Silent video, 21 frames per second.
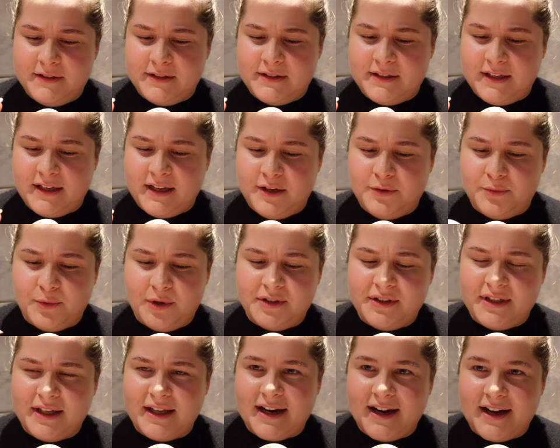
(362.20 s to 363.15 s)
the second
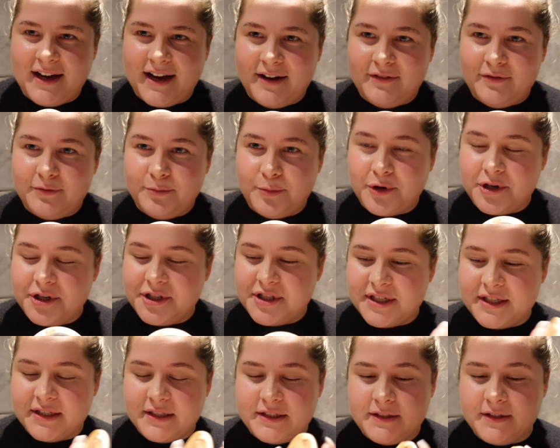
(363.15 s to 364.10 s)
one that I have
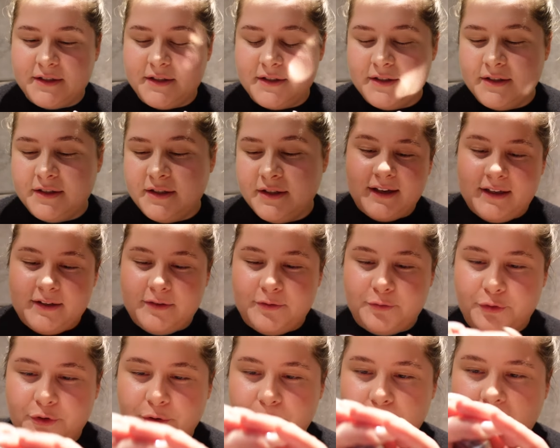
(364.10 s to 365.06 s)
purchased. And
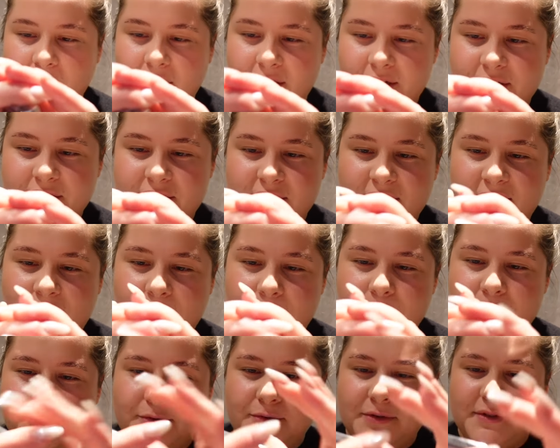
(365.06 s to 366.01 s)
for blush,
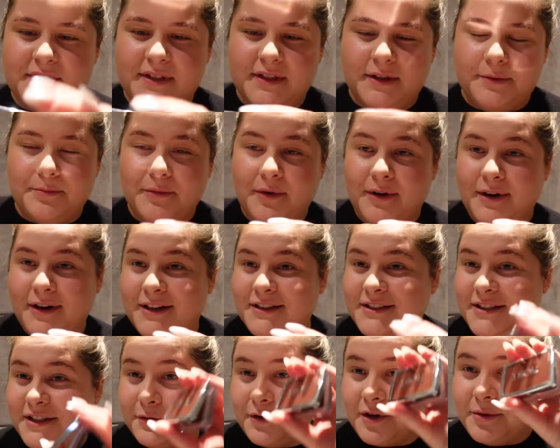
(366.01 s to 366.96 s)
I'm using my
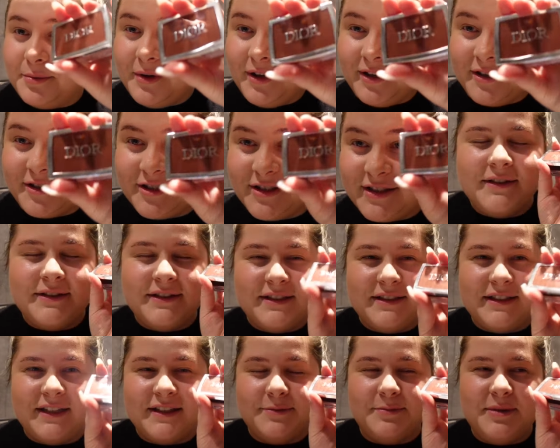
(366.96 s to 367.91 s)
Dior blush.
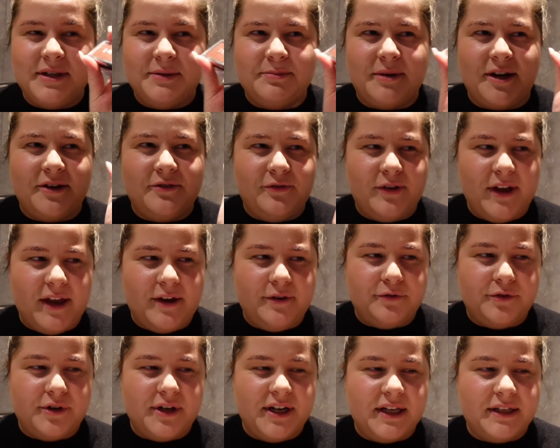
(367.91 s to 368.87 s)
This has been my
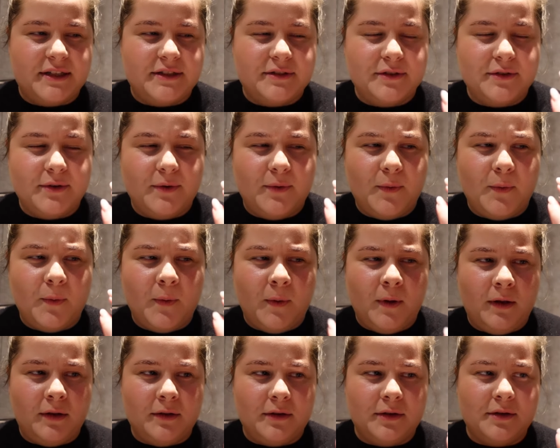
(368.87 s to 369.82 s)
favorite
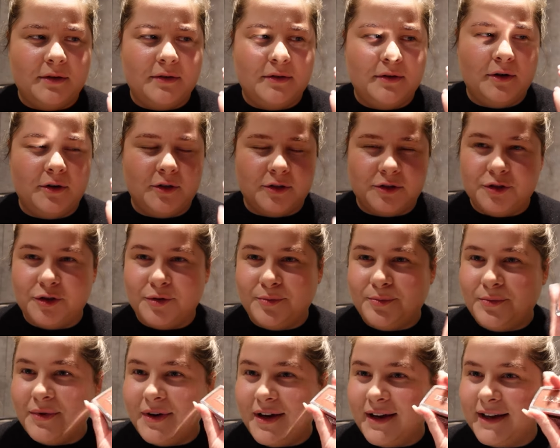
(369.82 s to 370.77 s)
all
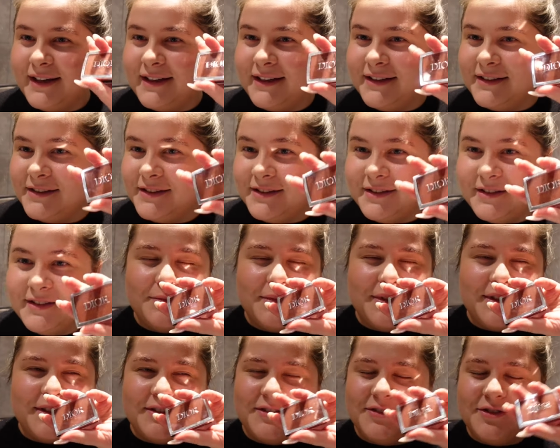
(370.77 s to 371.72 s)
autumn, and
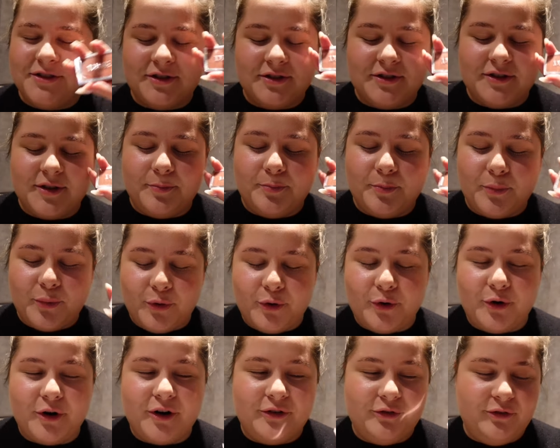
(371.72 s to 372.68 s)
it's just a
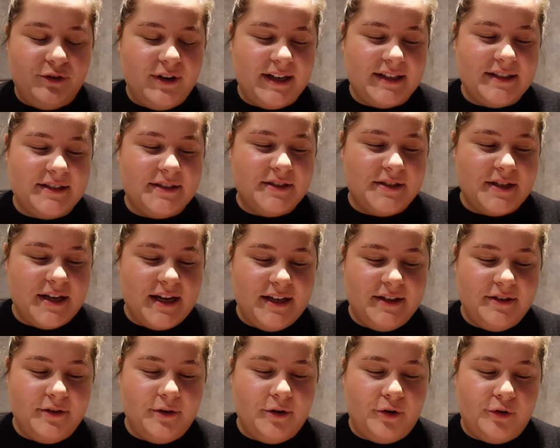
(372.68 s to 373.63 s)
perfect
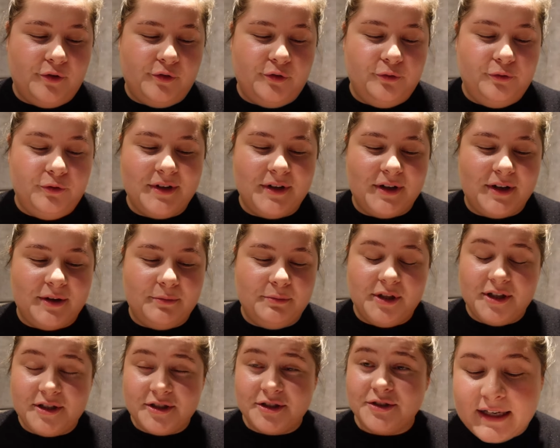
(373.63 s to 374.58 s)
shade of
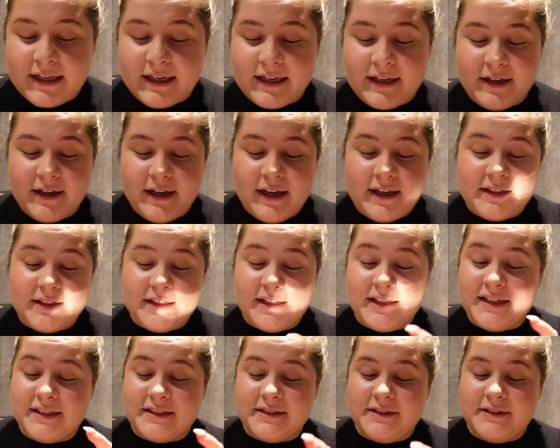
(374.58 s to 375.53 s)
blush. And
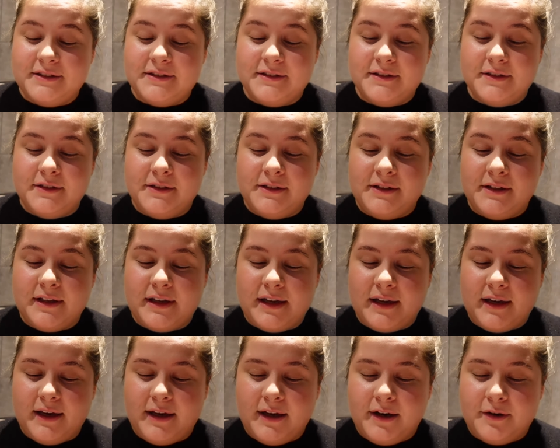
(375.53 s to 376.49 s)
it is
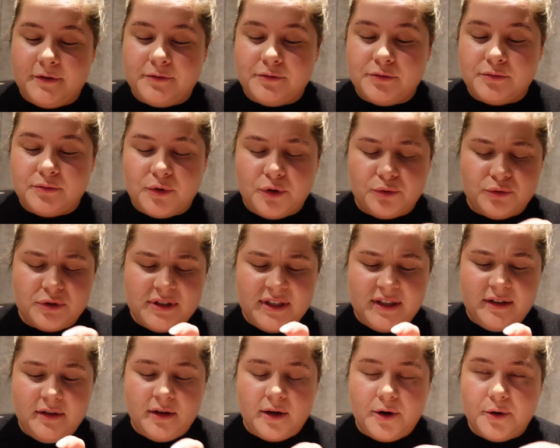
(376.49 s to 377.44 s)
the Rosy
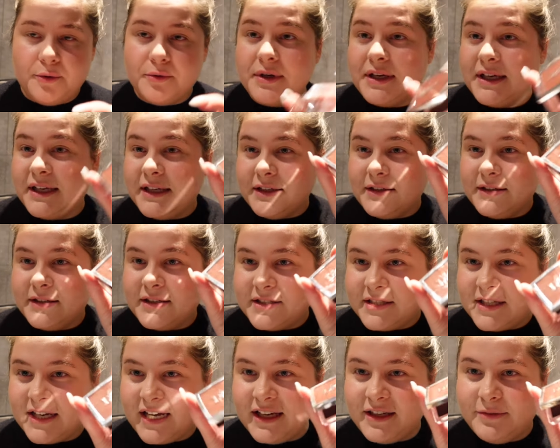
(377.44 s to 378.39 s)
Glow in the
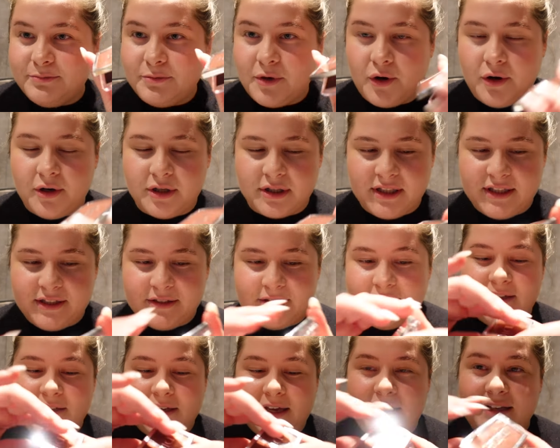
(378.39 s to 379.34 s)
shade Mahogany.
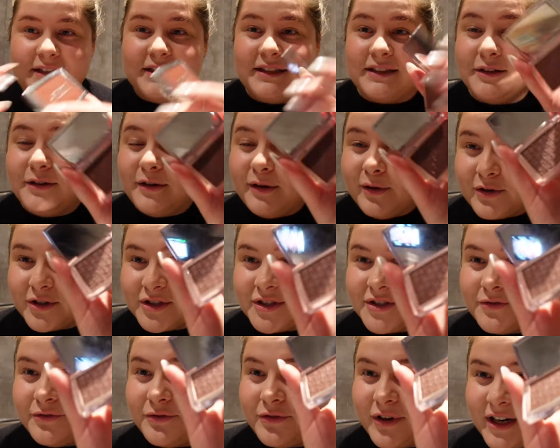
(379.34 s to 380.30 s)
And it
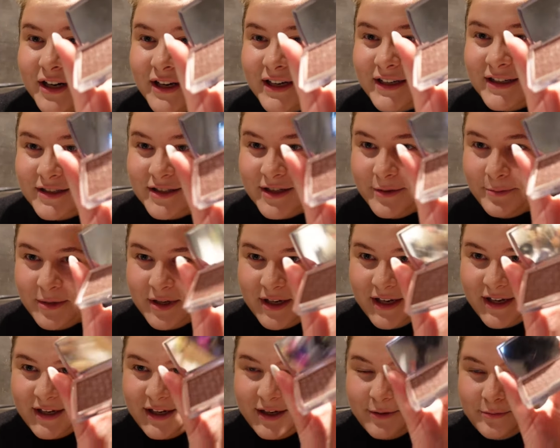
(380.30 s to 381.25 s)
looks very
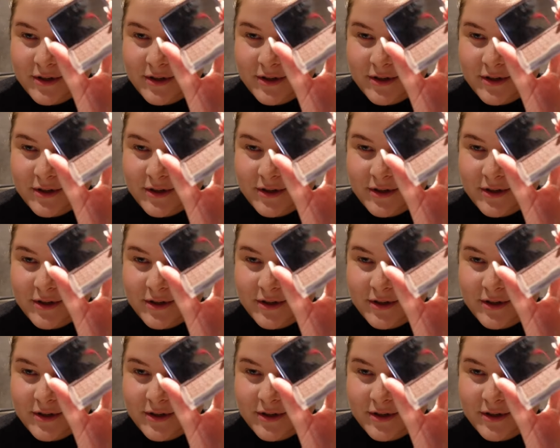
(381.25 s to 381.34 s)
intimidating